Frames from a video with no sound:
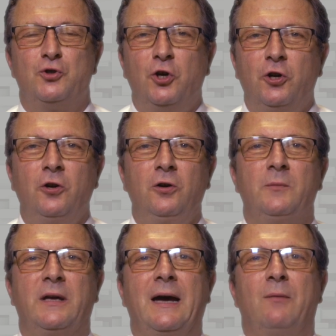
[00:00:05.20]
my name is
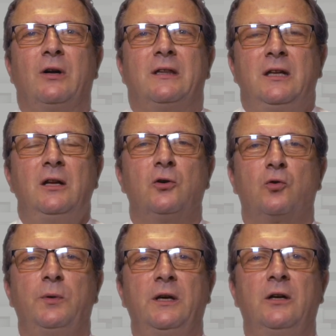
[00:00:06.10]
Attilio
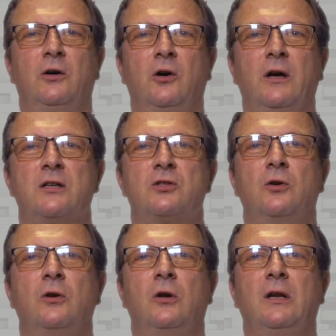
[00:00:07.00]
Rubino, and I head
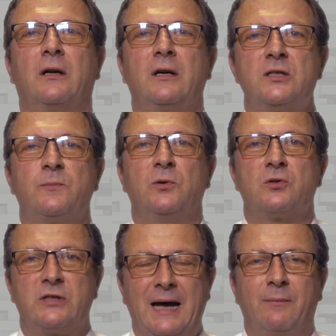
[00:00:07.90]
research and
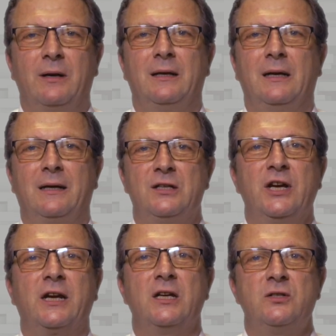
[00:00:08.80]
development at the
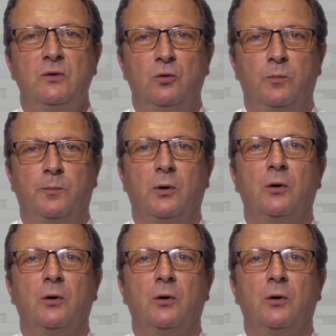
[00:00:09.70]
Rubino Group.